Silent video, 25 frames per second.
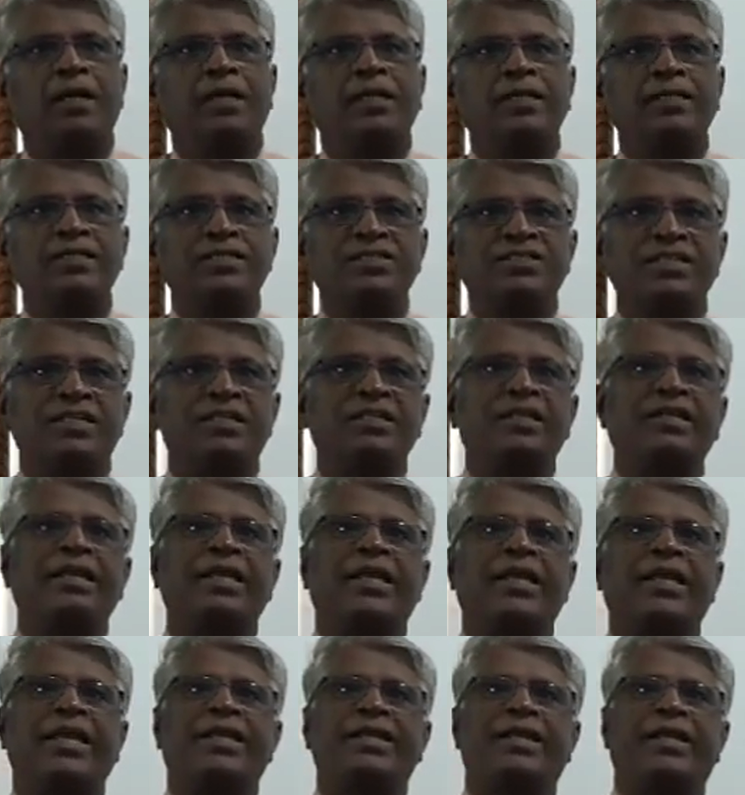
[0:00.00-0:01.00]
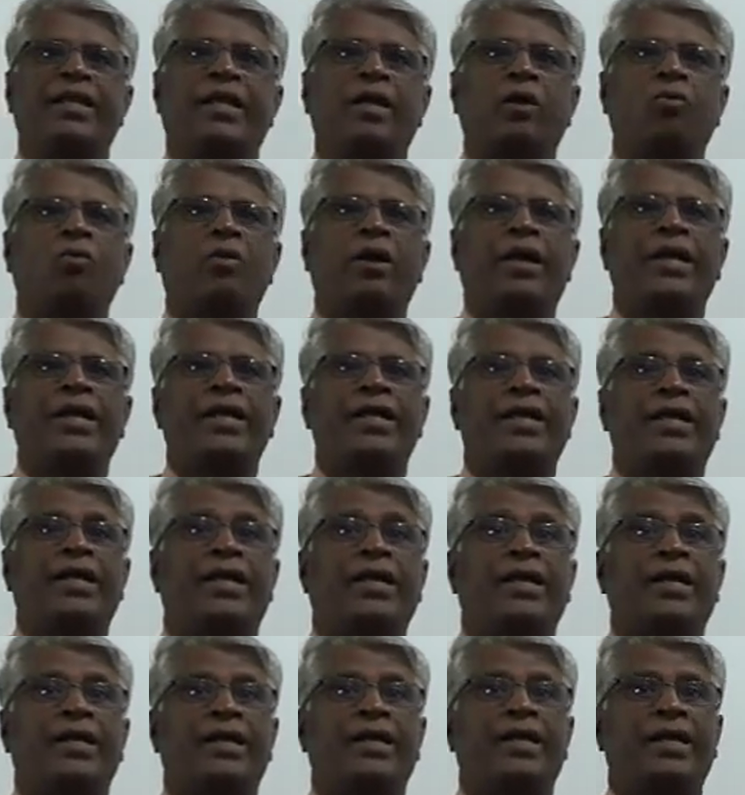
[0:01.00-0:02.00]
urgently required a
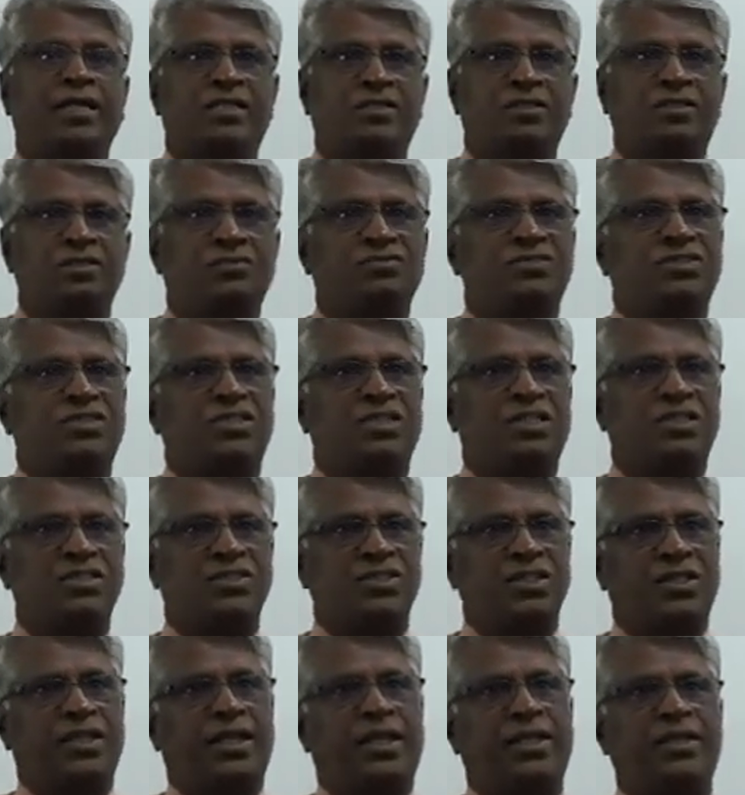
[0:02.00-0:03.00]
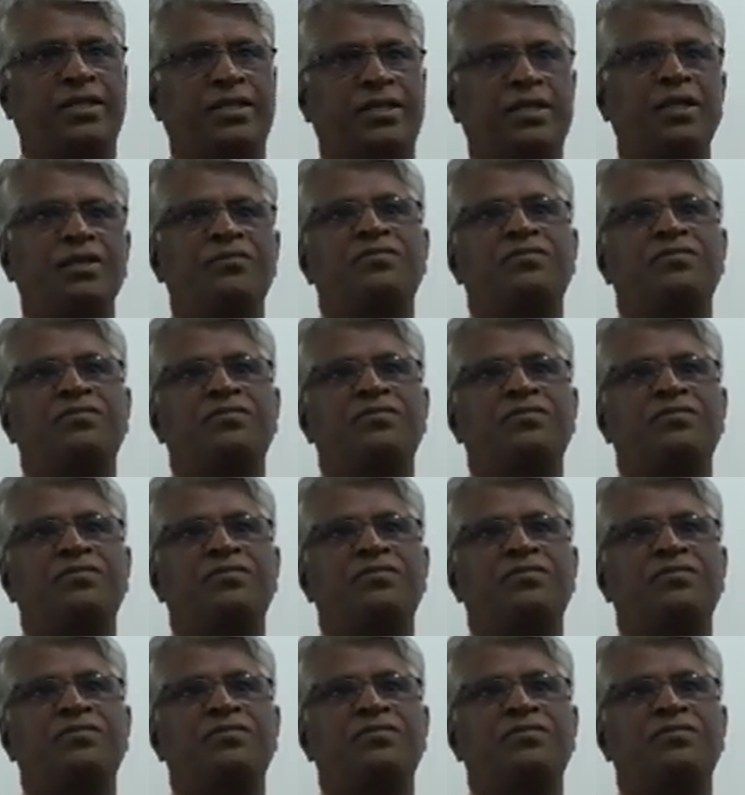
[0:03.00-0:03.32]
corrective surgery